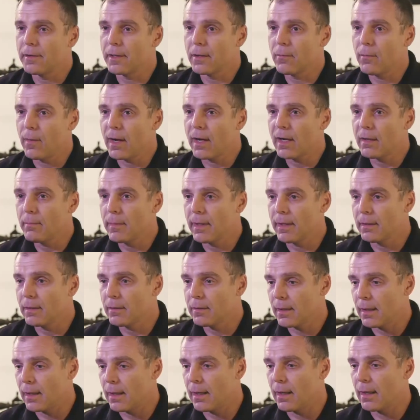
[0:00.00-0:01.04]
requirement
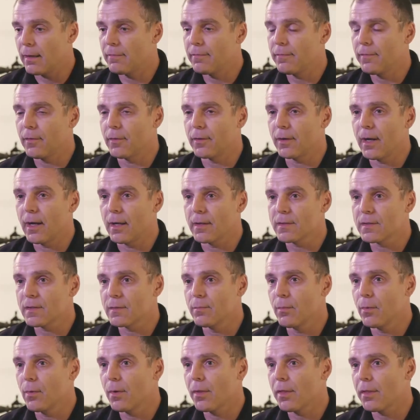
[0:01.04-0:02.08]
for a
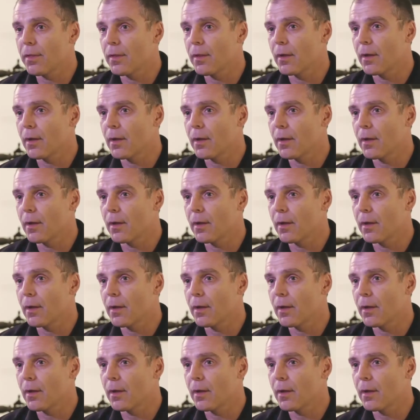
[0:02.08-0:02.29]
smooth